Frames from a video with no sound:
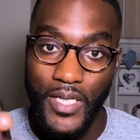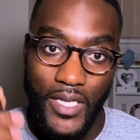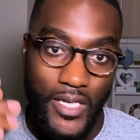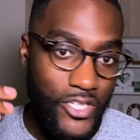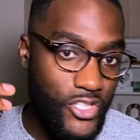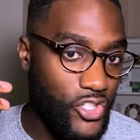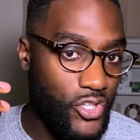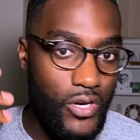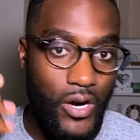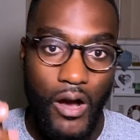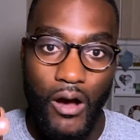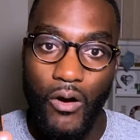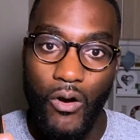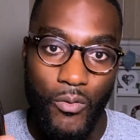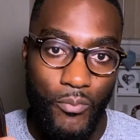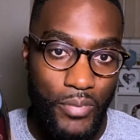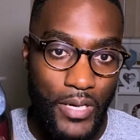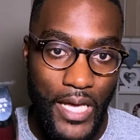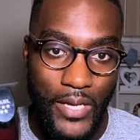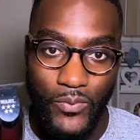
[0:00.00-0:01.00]
You can't
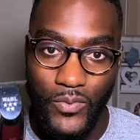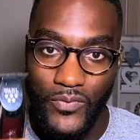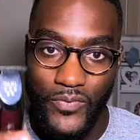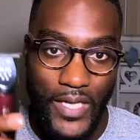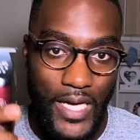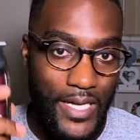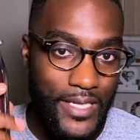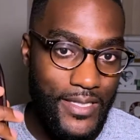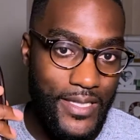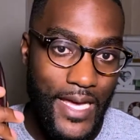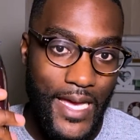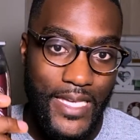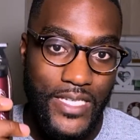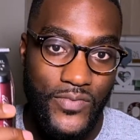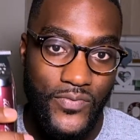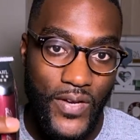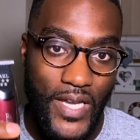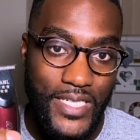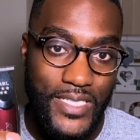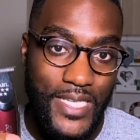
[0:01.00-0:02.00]
complain with that. That is
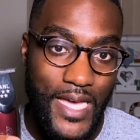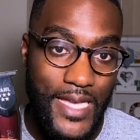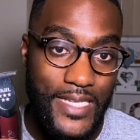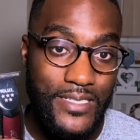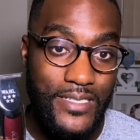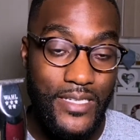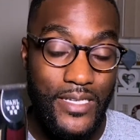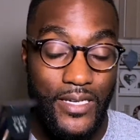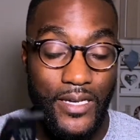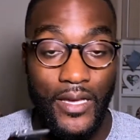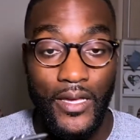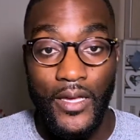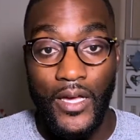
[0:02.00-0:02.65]
fantastic.